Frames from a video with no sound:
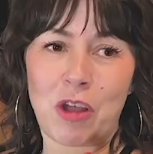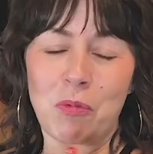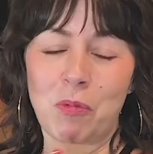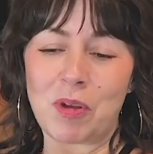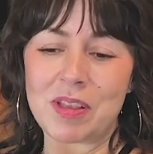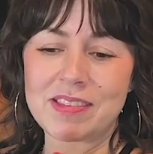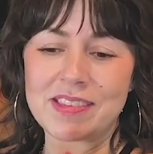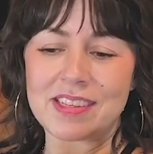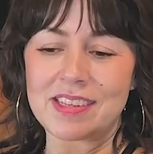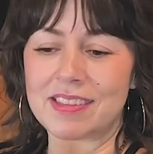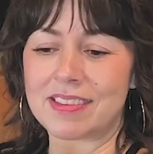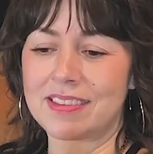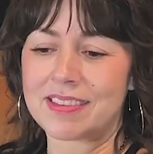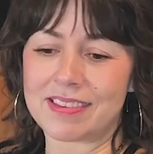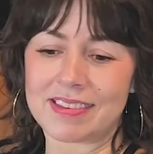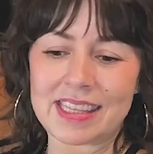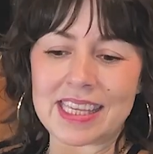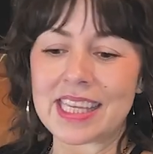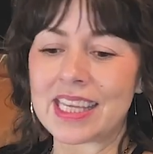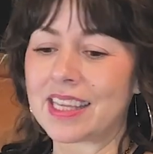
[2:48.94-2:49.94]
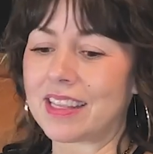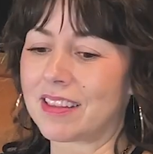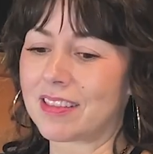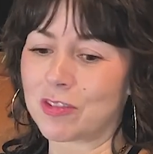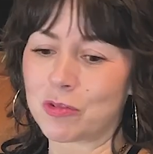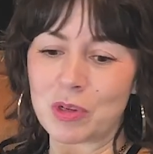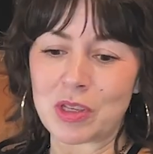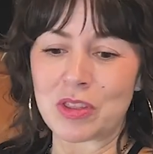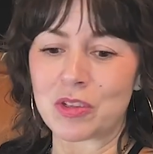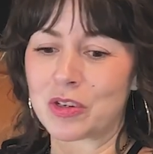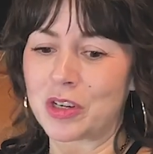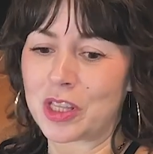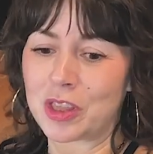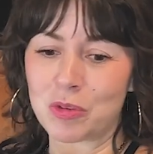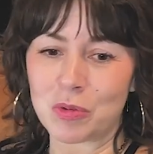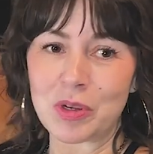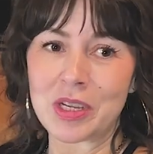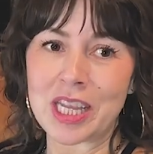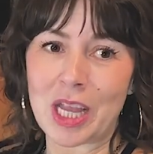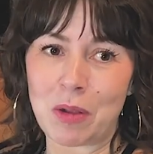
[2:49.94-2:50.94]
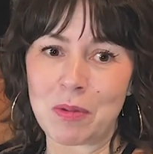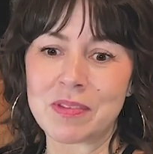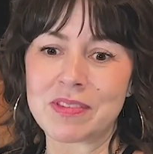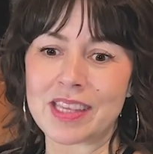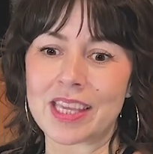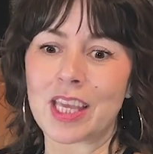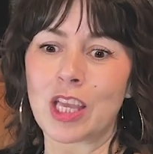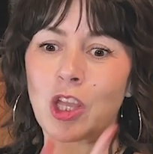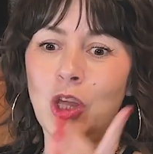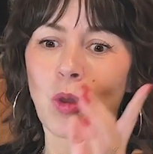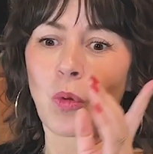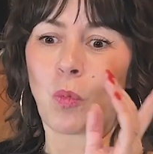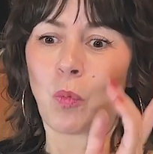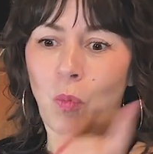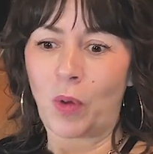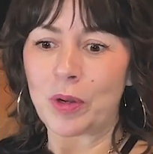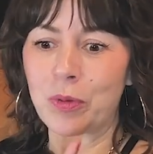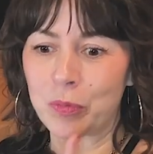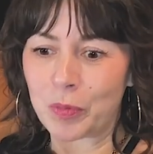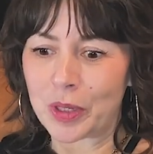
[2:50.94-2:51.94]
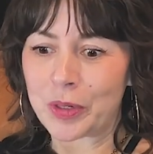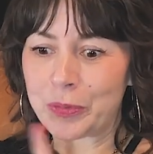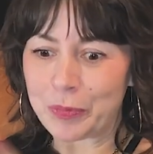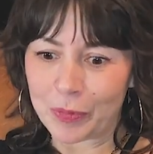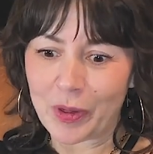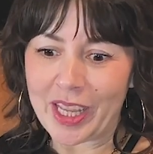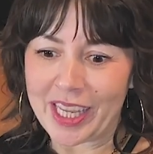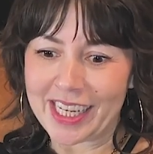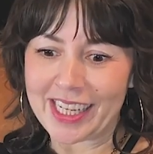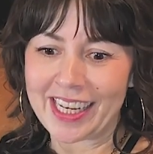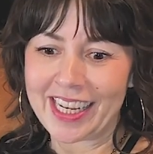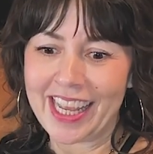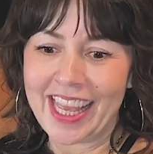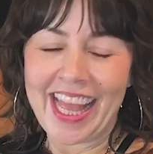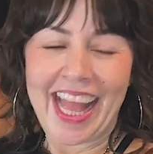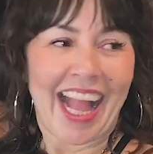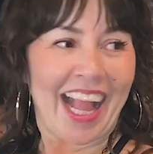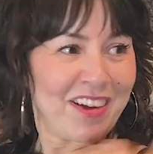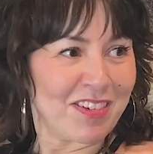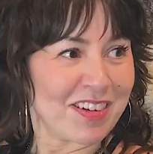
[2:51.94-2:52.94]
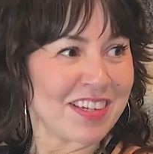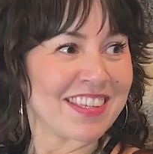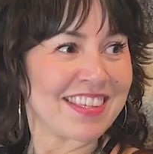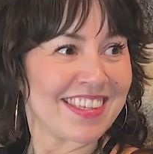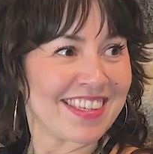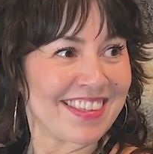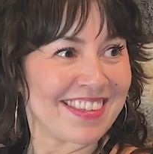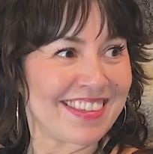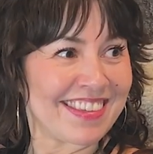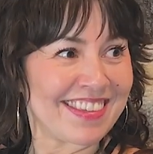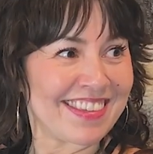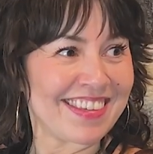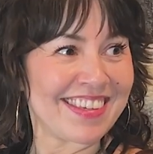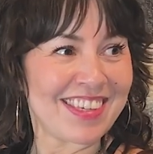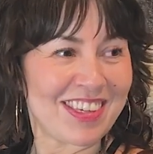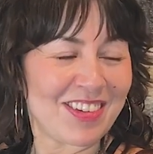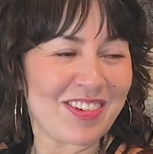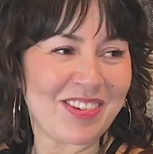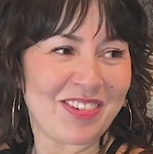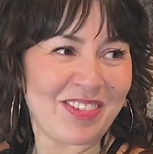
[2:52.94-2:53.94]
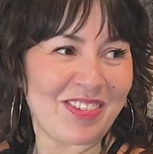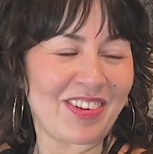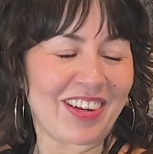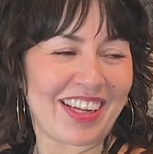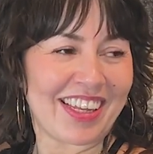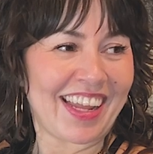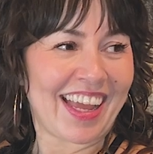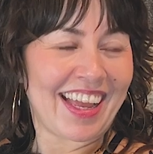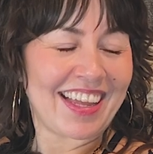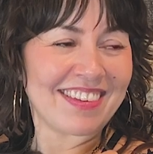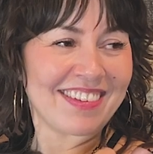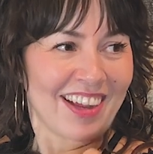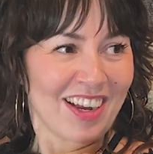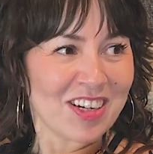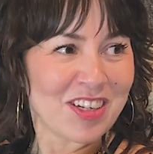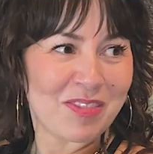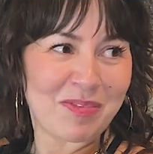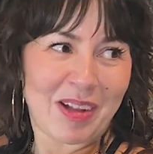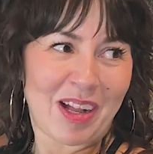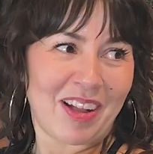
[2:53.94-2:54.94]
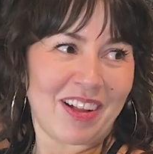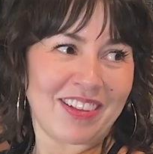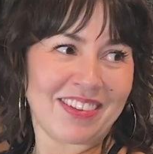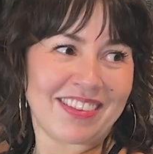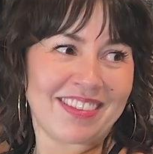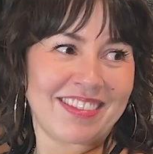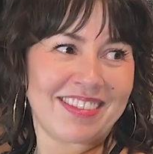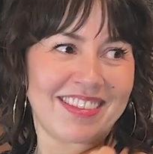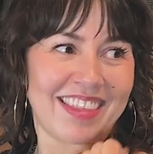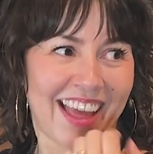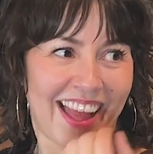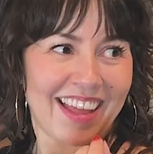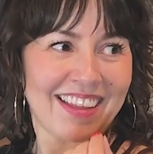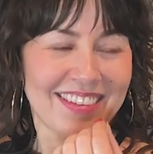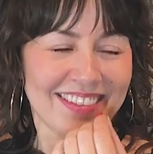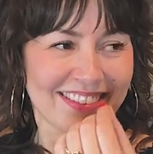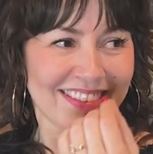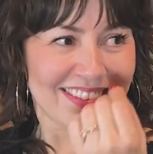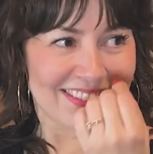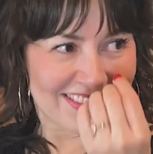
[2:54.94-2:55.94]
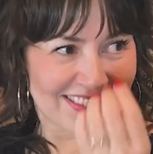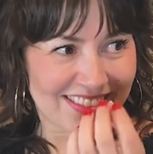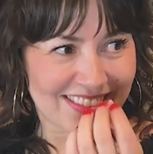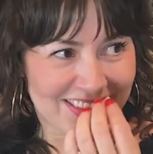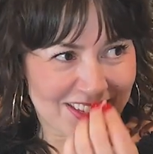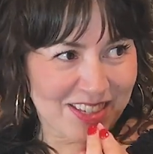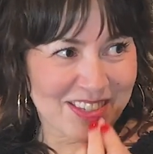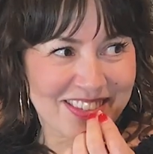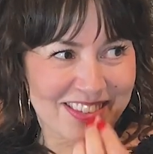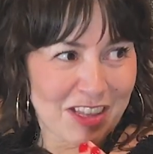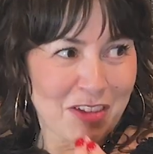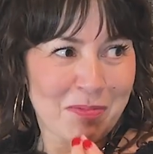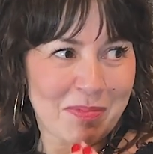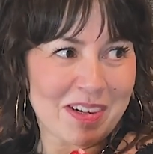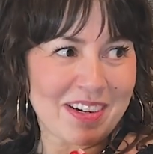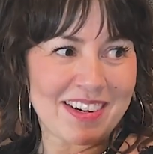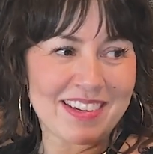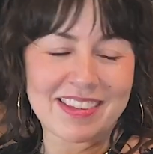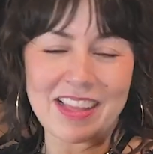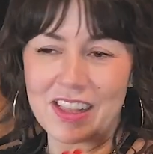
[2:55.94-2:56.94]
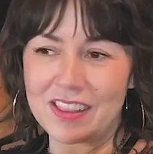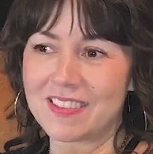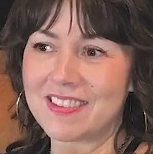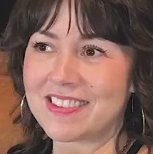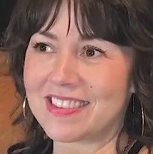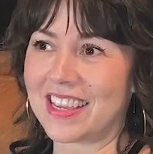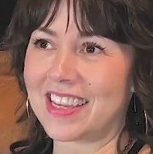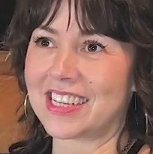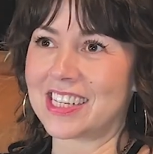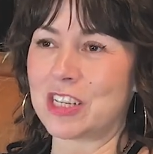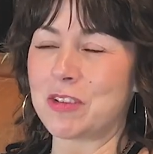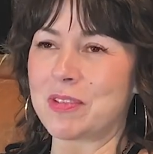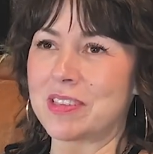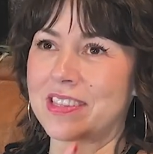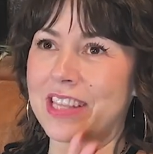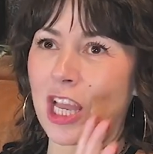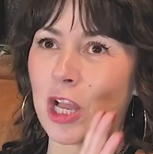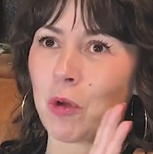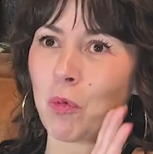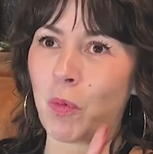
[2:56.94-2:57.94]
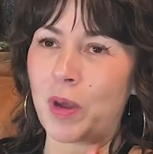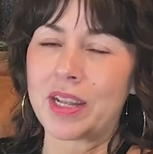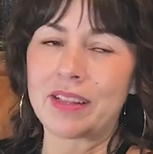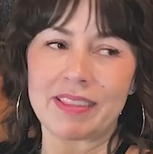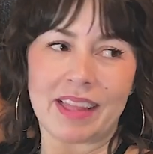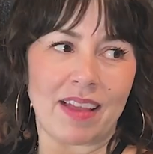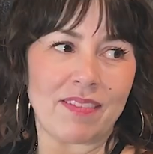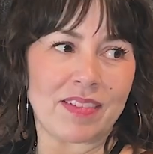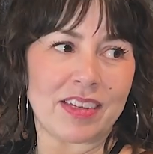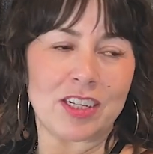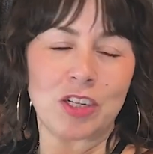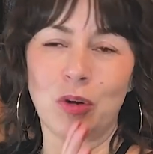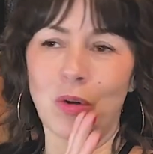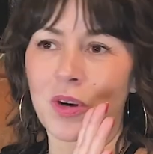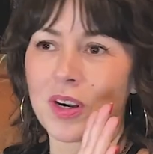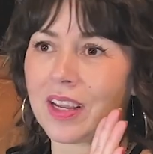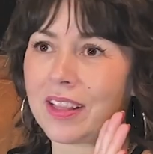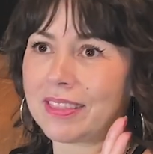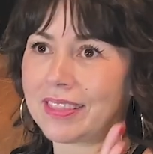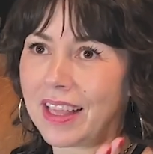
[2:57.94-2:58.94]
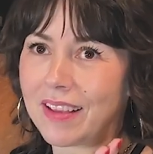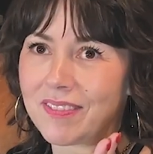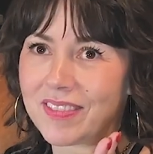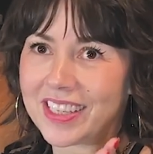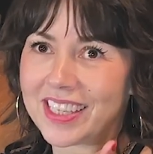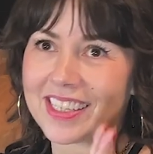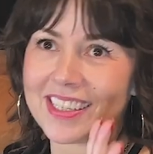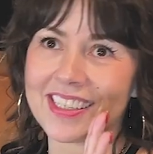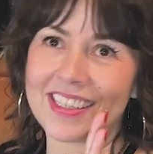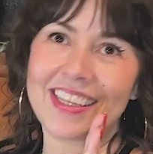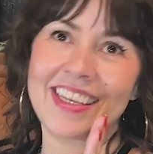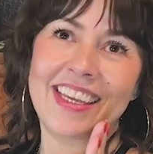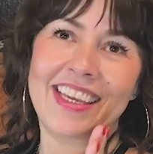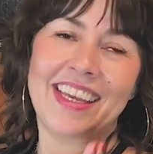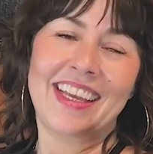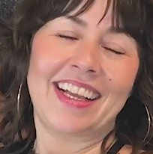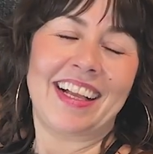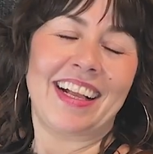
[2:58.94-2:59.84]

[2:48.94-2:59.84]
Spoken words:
I wasn't seeing 3:33. I was seeing 111. Ever since you and I talked about that, those numbers, all of a sudden it was like 111 or 11.